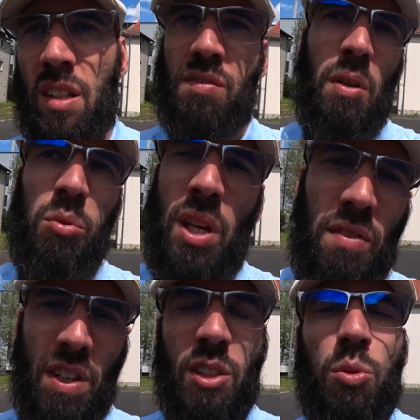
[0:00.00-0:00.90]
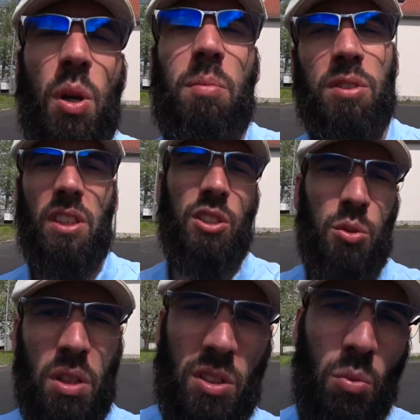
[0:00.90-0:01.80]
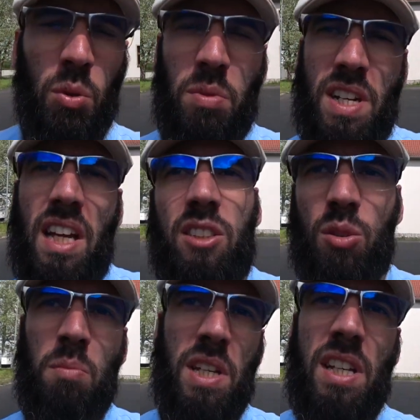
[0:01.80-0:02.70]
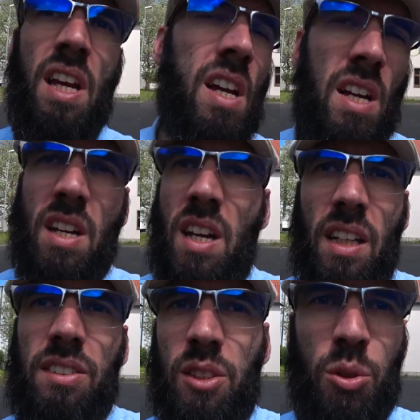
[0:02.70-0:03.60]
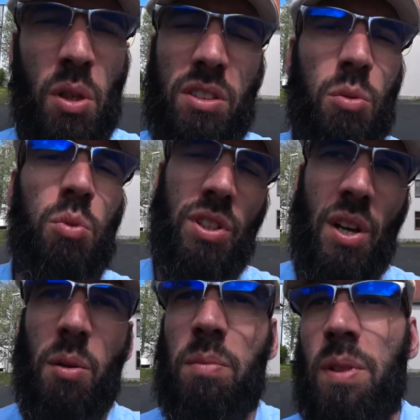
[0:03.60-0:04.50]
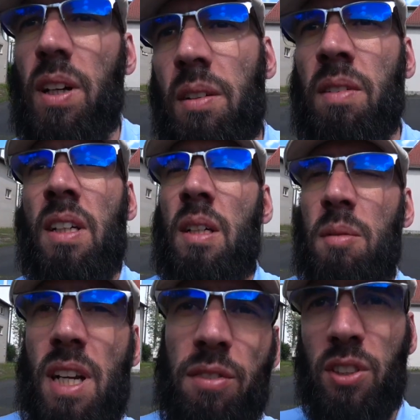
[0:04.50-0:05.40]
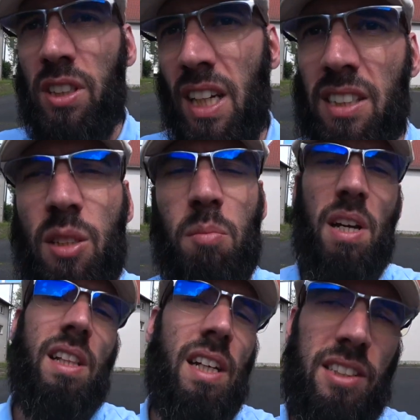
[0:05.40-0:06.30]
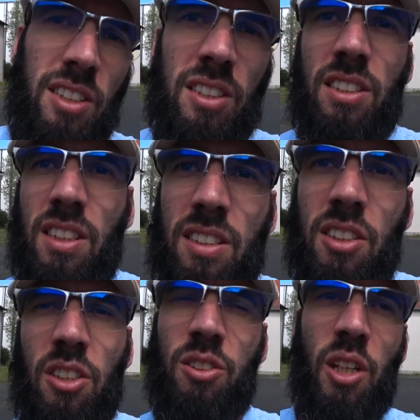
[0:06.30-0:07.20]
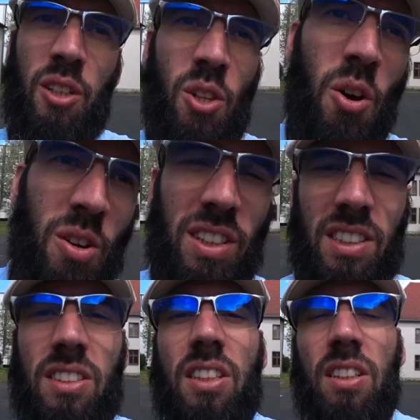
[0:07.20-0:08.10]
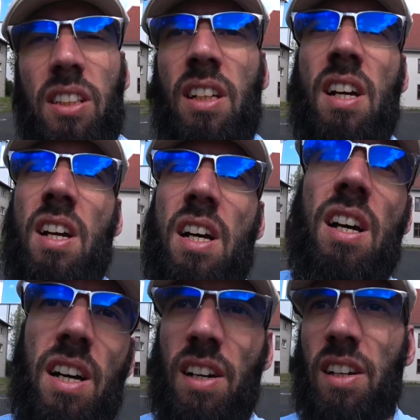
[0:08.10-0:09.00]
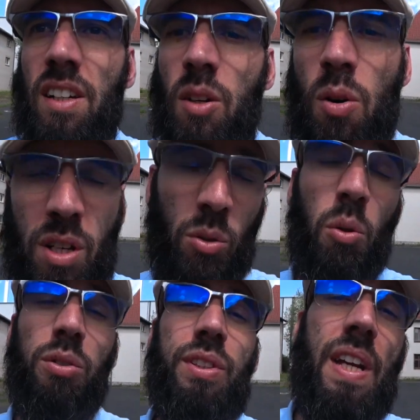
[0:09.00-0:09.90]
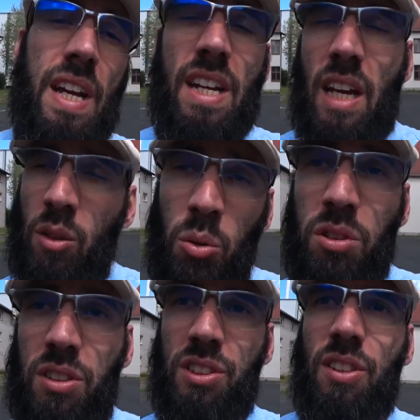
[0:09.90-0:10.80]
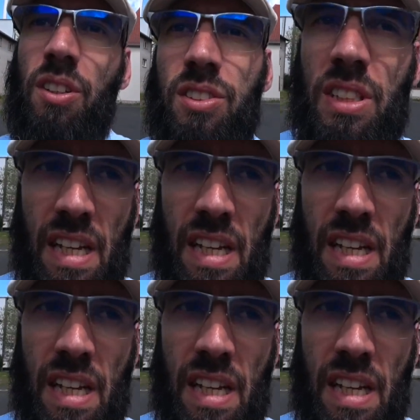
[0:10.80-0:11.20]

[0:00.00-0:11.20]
If I would have any trouble, the instructor would be next to me and the instructor would help, yeah? But after getting my license, it didn't take long until on a cold day I couldn't start the